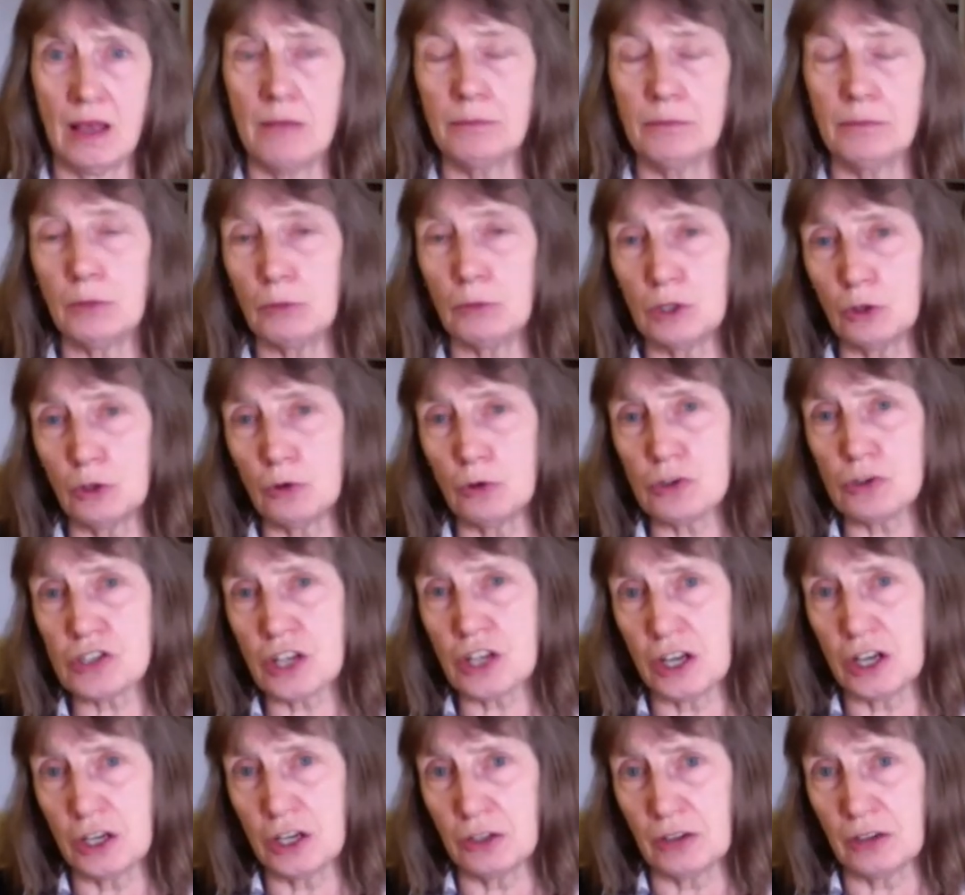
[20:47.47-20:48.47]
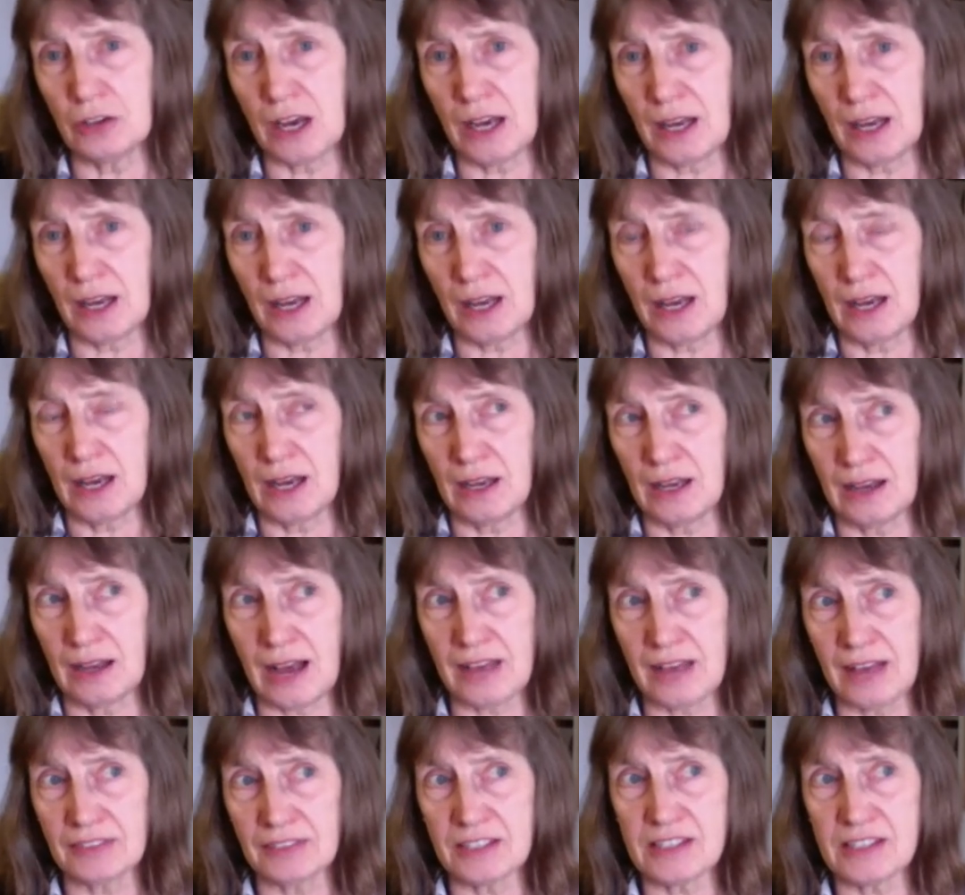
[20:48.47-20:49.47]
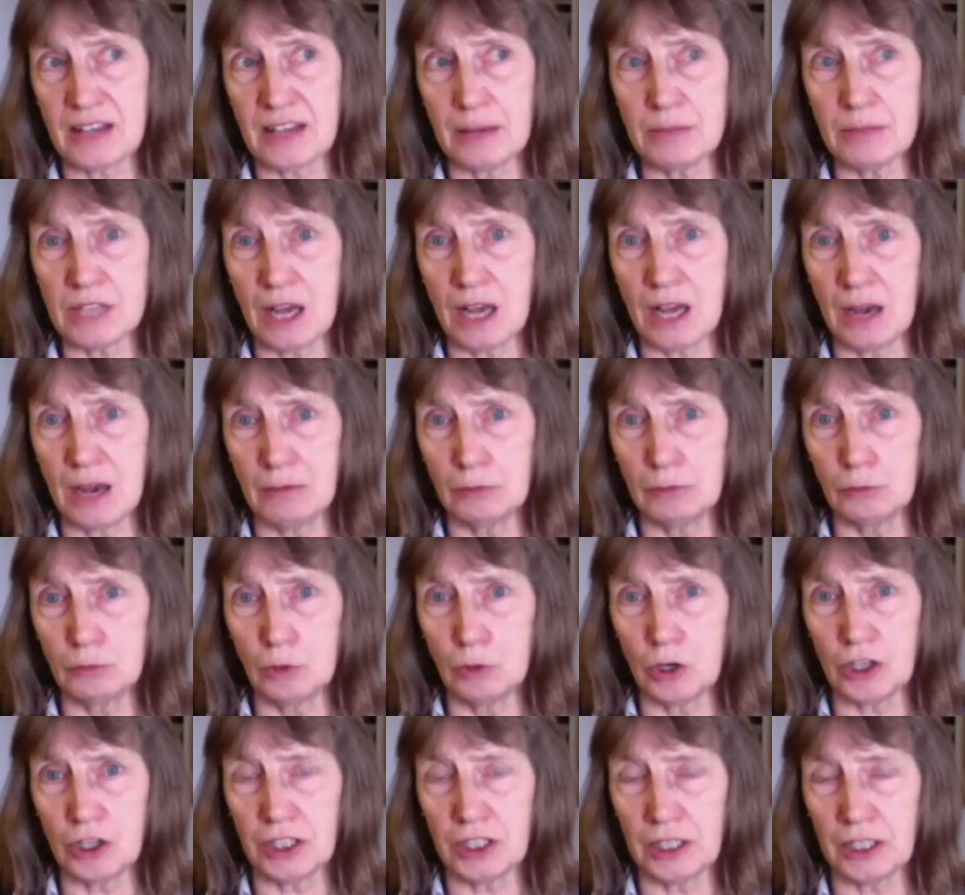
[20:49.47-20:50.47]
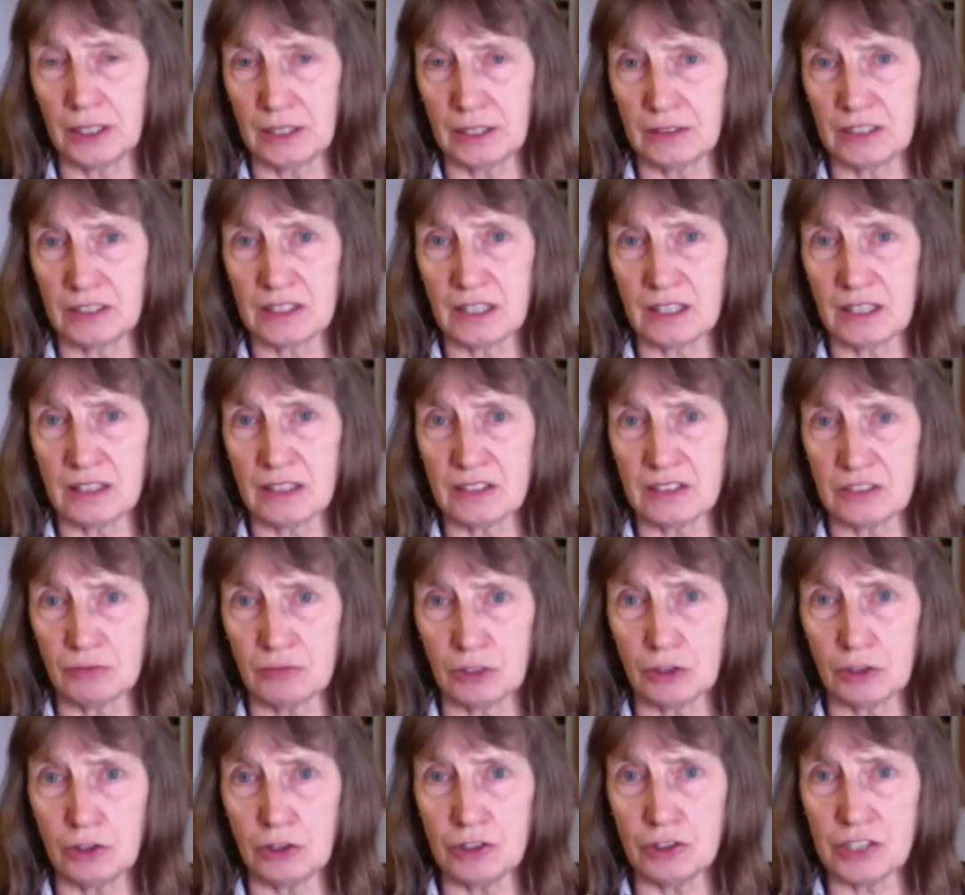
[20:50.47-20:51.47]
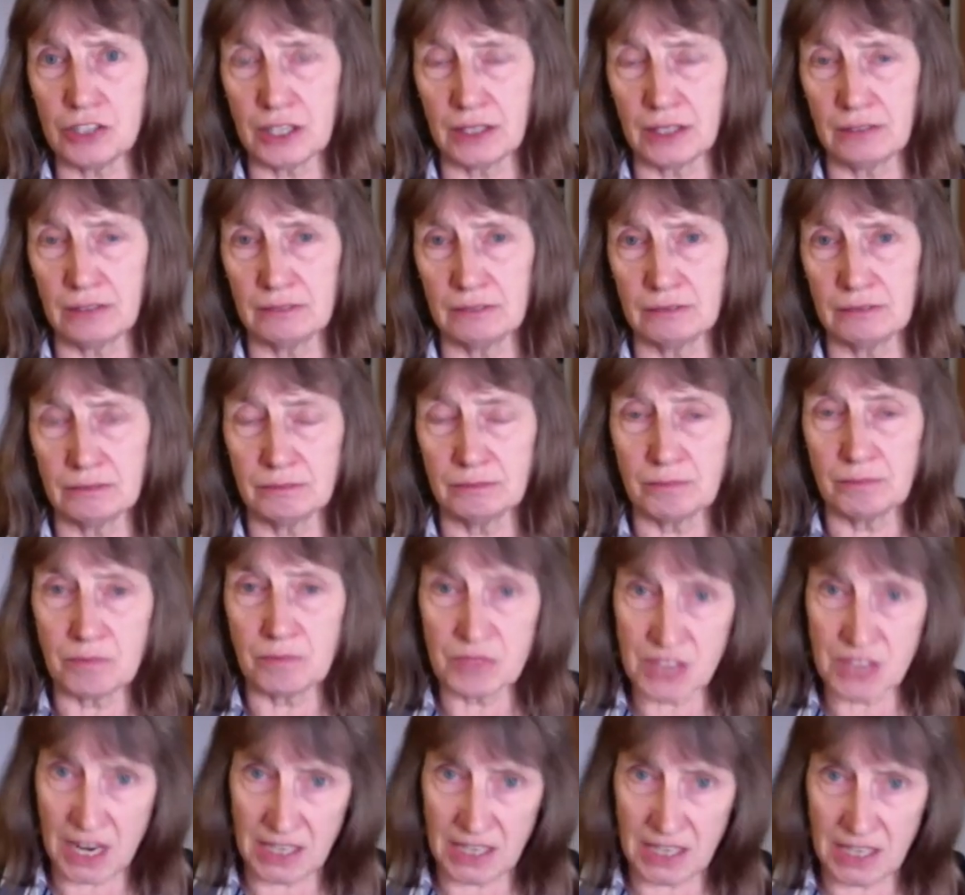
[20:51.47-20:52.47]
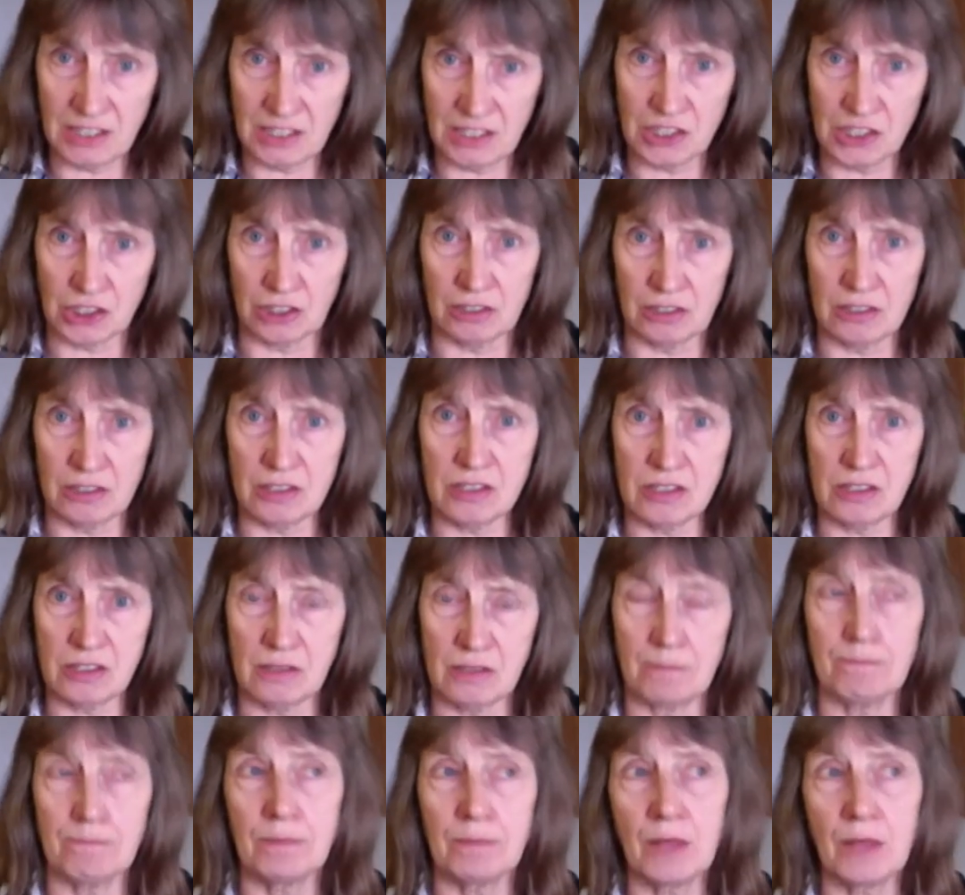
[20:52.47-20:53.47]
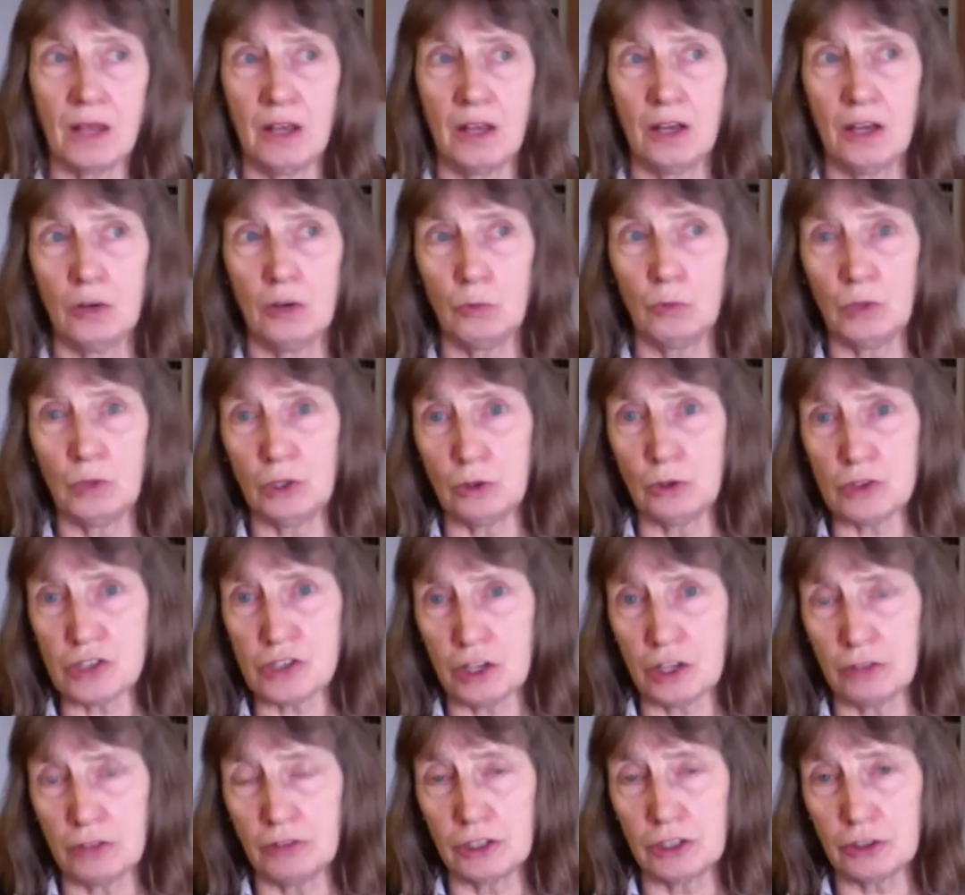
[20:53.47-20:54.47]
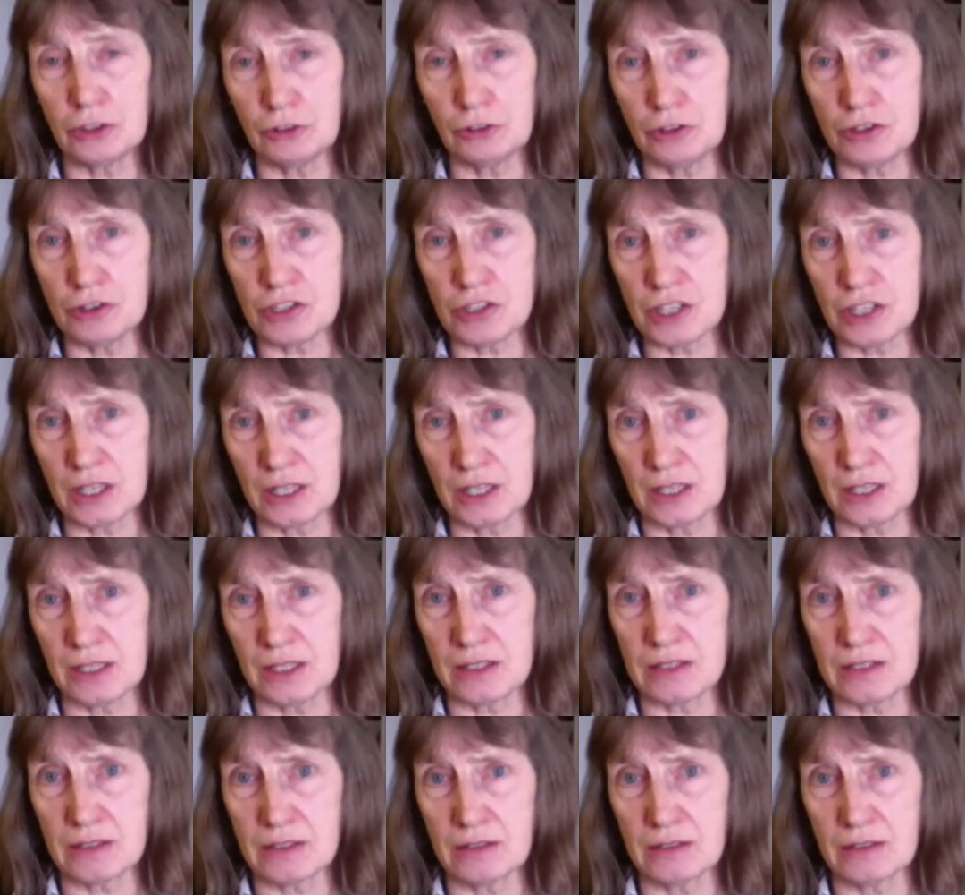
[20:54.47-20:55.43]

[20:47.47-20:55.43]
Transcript: but we also, uh, at the same time of working as recruiting technicians, we also recruited